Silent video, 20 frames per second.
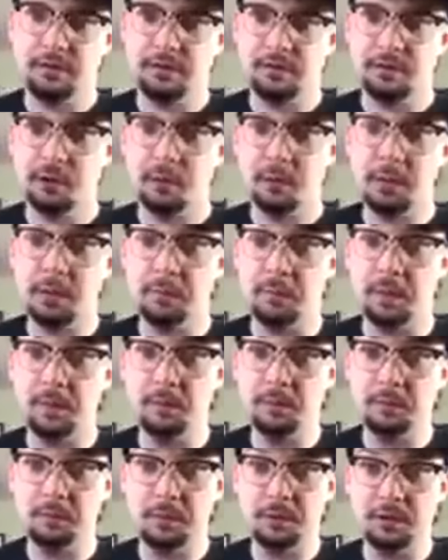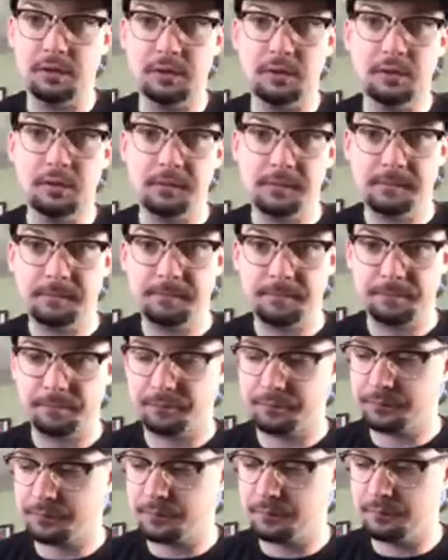So many people have been
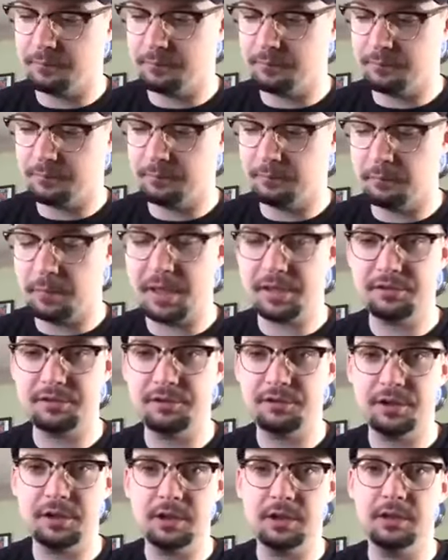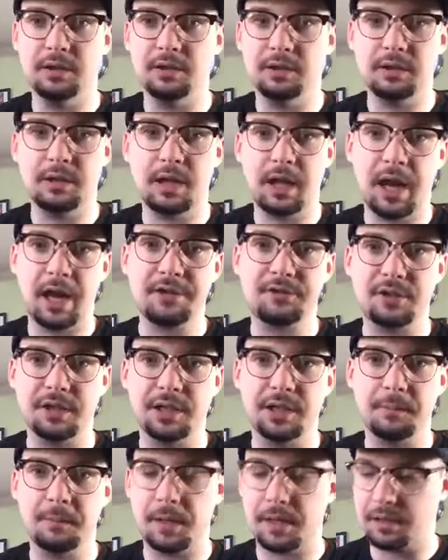messaging and
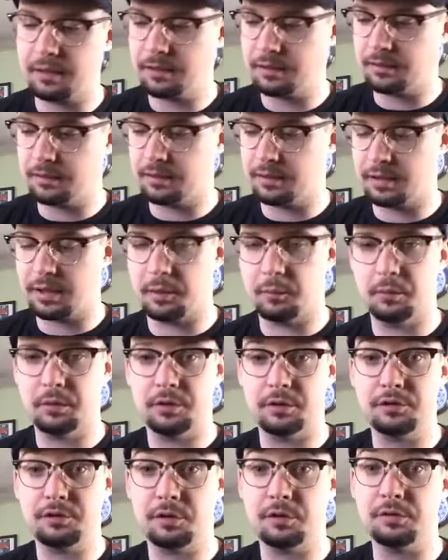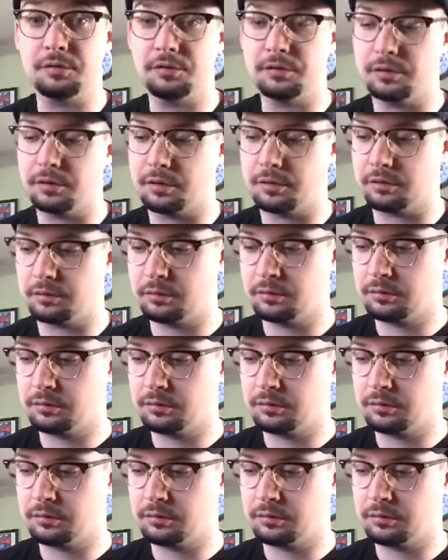asking about it, and I wanted to show it to y'all.